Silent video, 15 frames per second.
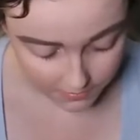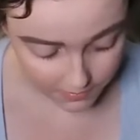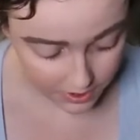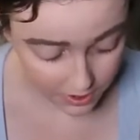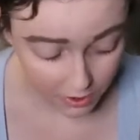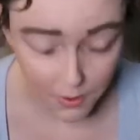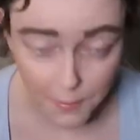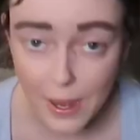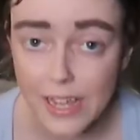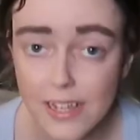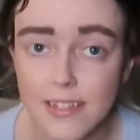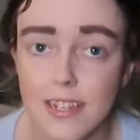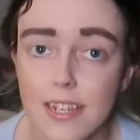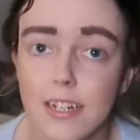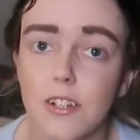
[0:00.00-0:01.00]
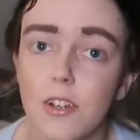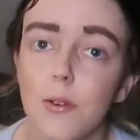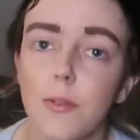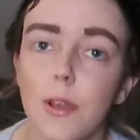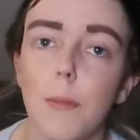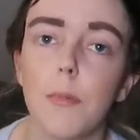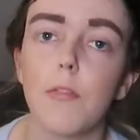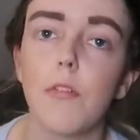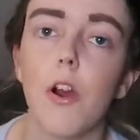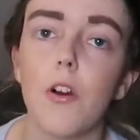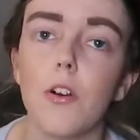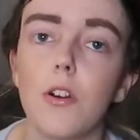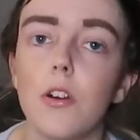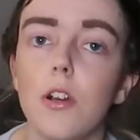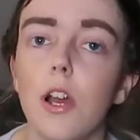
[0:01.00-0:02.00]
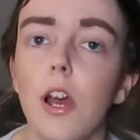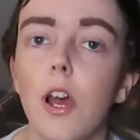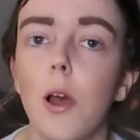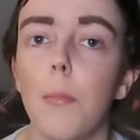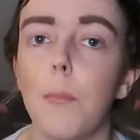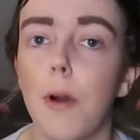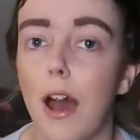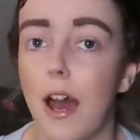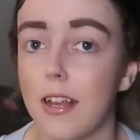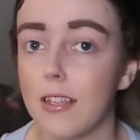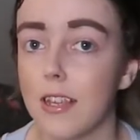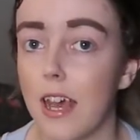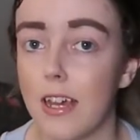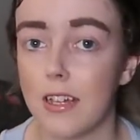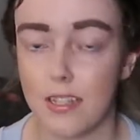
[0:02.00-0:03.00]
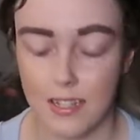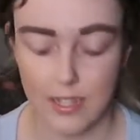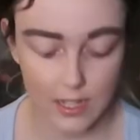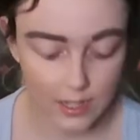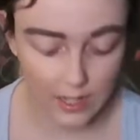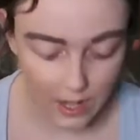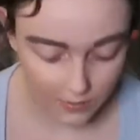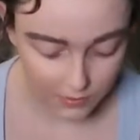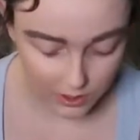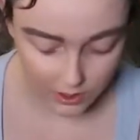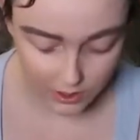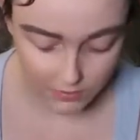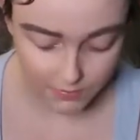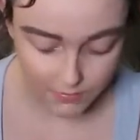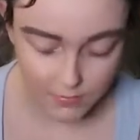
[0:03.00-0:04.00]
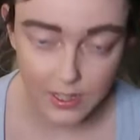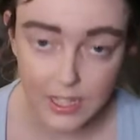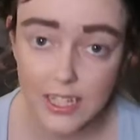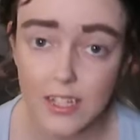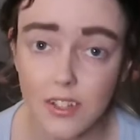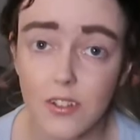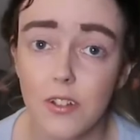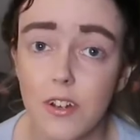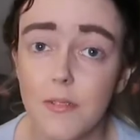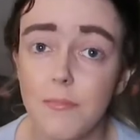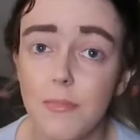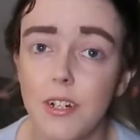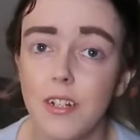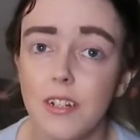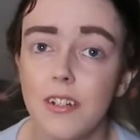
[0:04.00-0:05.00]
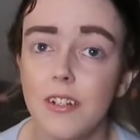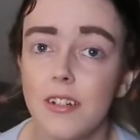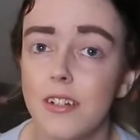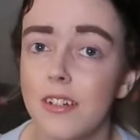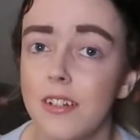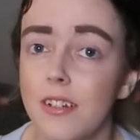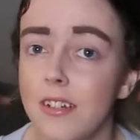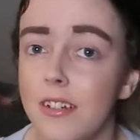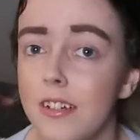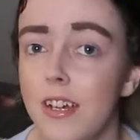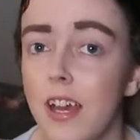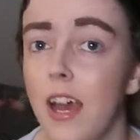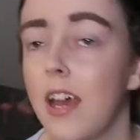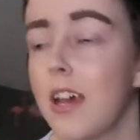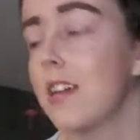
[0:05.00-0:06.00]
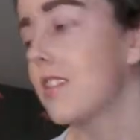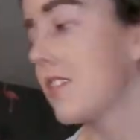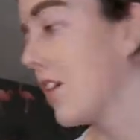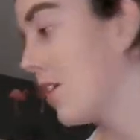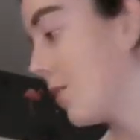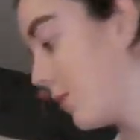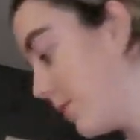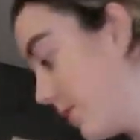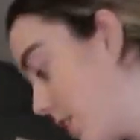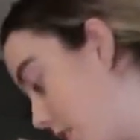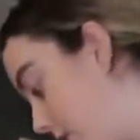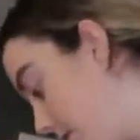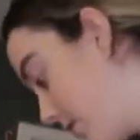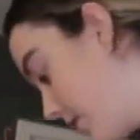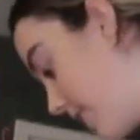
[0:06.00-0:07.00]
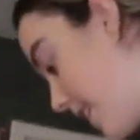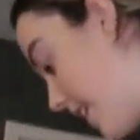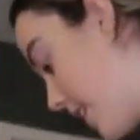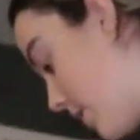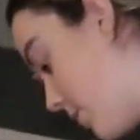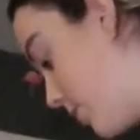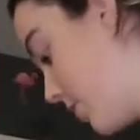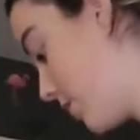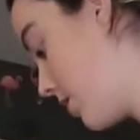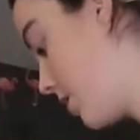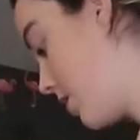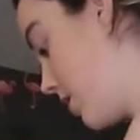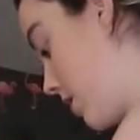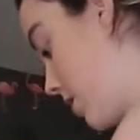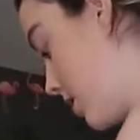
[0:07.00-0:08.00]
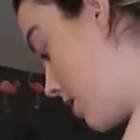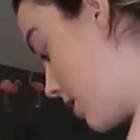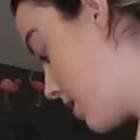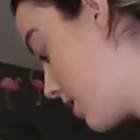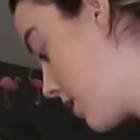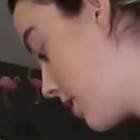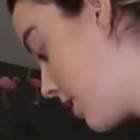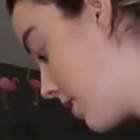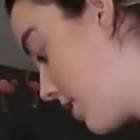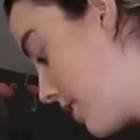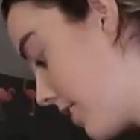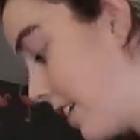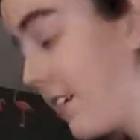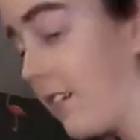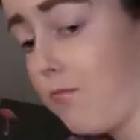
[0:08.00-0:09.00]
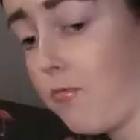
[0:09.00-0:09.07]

they're amazing, don't get me wrong, but I still haven't eaten them. So for now, they